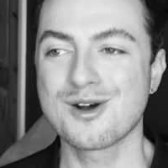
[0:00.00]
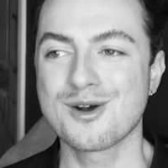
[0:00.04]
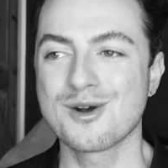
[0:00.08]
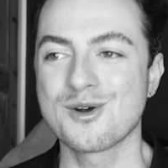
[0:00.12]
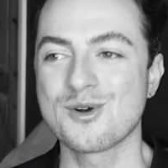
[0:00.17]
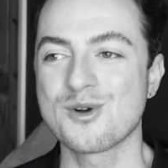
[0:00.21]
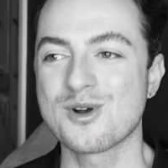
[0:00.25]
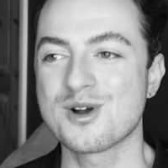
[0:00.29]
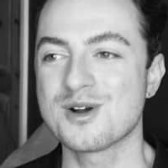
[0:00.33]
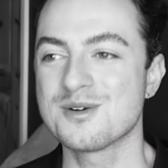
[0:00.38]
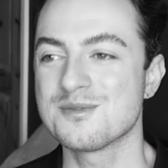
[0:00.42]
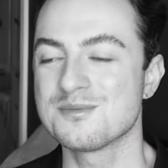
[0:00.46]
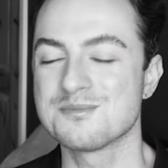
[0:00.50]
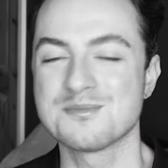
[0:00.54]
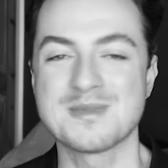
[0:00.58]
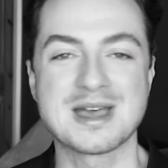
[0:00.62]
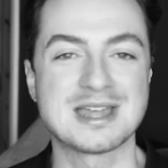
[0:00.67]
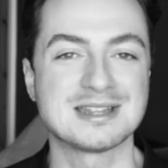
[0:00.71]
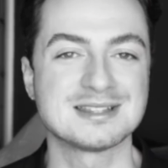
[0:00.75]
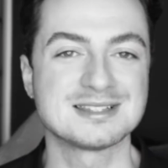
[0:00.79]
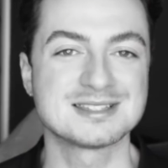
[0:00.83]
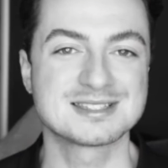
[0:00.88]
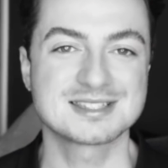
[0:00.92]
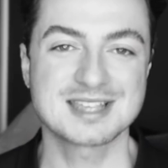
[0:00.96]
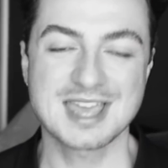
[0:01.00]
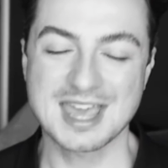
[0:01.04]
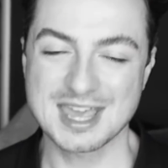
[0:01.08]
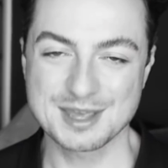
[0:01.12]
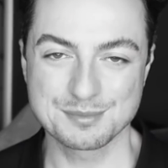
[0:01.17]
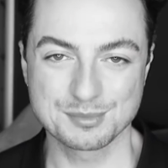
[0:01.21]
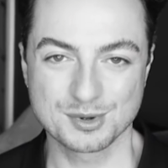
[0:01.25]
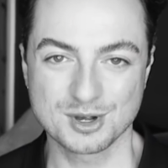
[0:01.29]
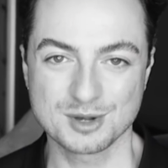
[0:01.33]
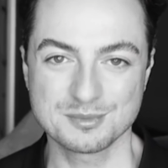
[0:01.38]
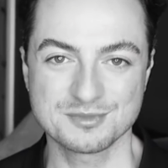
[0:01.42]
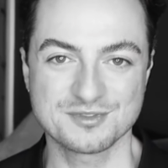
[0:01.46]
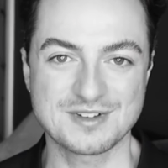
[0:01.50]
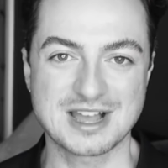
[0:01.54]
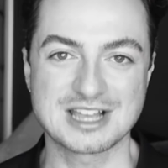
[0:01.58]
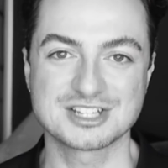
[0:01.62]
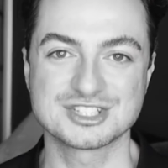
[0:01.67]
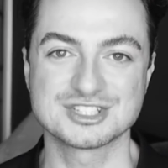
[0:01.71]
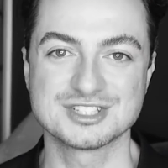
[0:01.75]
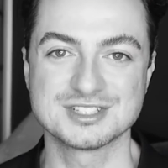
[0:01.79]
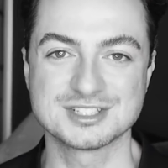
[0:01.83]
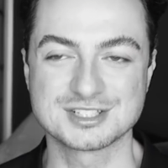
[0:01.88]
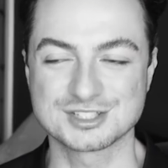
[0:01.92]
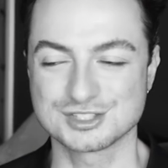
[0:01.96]
"Oh, men's K-pop
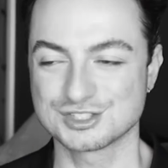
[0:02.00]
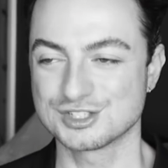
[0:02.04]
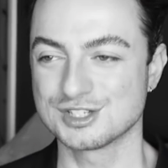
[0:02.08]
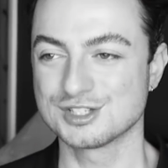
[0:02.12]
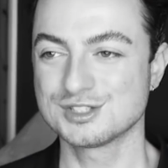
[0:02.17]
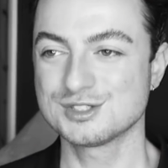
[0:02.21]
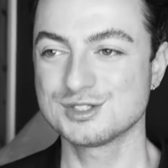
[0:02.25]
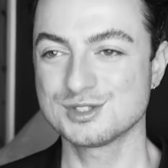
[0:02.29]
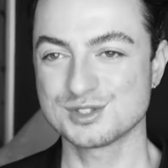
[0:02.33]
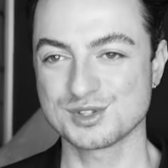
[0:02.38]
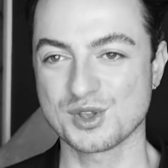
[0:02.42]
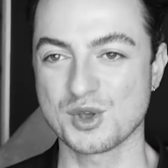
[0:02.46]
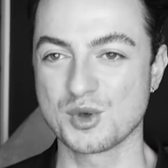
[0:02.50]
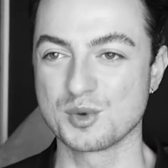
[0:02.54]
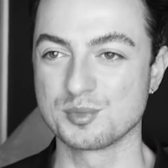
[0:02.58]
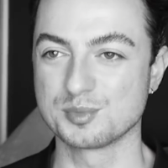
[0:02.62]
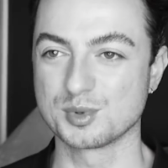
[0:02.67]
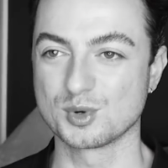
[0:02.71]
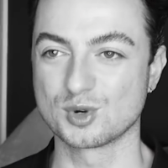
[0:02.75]
fashion is just so